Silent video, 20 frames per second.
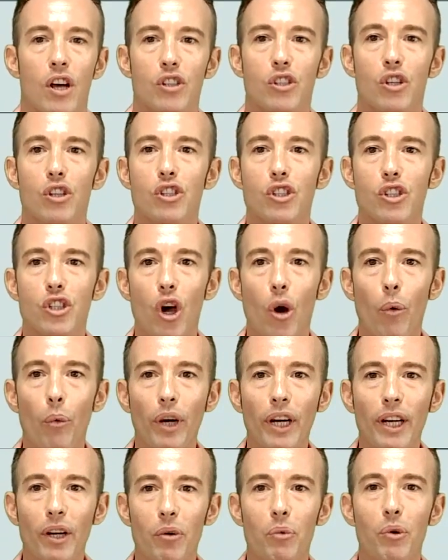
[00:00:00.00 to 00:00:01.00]
The
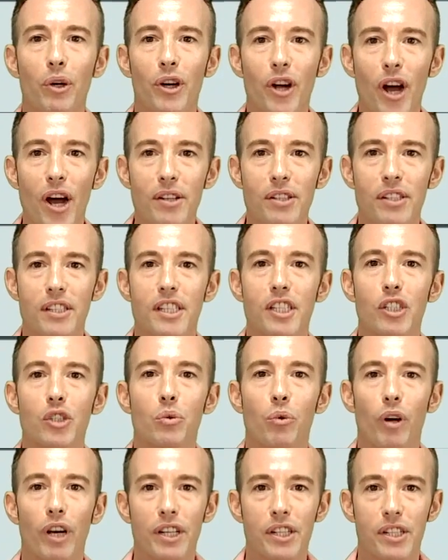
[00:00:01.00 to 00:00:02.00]
story recounts
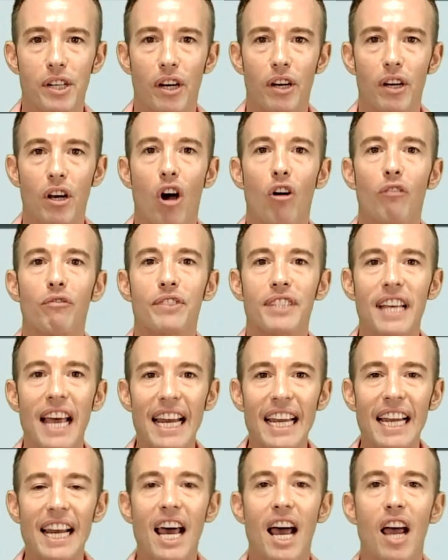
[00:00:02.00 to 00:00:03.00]
situations of
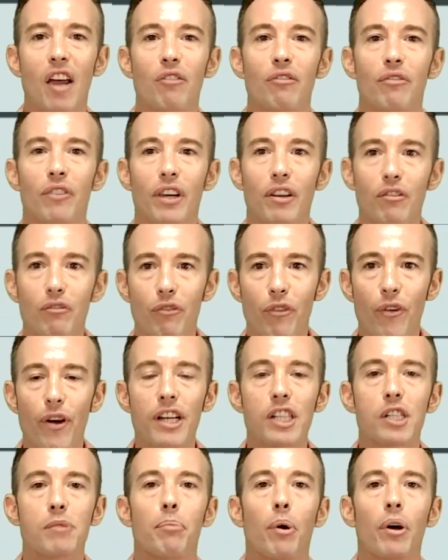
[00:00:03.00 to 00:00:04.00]
daily life in
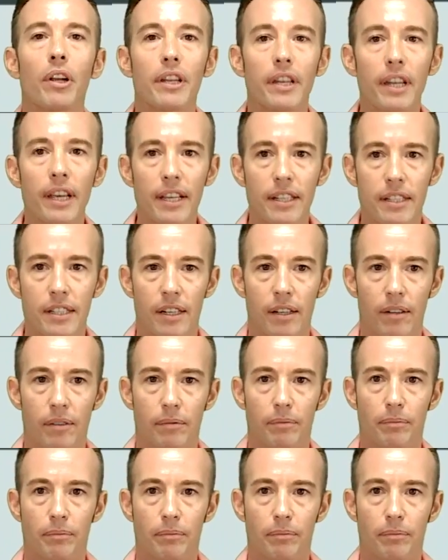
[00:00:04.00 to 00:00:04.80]
French Polynesia.